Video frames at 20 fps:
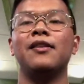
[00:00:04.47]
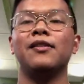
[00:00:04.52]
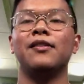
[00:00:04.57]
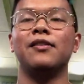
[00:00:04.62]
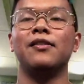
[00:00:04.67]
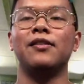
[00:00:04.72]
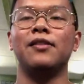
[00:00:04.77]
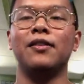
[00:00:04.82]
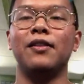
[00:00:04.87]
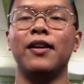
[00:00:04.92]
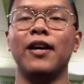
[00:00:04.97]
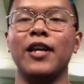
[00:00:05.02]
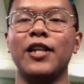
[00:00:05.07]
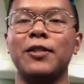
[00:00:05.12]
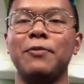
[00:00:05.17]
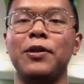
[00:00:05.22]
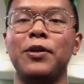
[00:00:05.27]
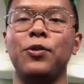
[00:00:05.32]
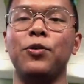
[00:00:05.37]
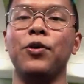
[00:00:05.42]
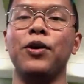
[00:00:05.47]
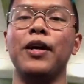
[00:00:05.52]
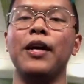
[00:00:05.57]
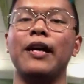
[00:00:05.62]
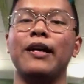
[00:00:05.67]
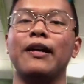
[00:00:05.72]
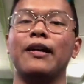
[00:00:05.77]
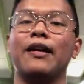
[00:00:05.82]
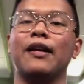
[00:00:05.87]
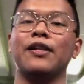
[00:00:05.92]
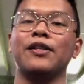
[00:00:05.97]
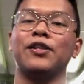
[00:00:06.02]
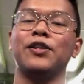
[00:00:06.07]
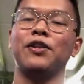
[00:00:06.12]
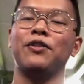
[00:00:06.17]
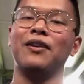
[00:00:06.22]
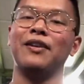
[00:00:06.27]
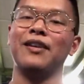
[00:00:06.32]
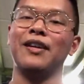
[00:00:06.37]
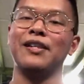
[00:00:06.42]
So today I should be doing a
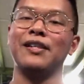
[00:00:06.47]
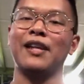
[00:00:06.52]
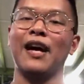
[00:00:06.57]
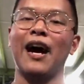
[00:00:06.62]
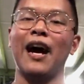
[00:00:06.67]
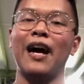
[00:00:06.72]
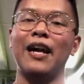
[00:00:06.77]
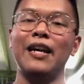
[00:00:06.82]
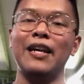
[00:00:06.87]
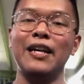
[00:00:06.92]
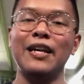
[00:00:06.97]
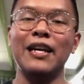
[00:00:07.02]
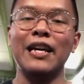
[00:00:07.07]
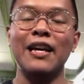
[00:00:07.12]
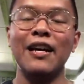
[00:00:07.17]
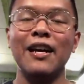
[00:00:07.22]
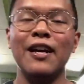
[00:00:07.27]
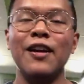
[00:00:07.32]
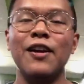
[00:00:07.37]
cigarette that is highly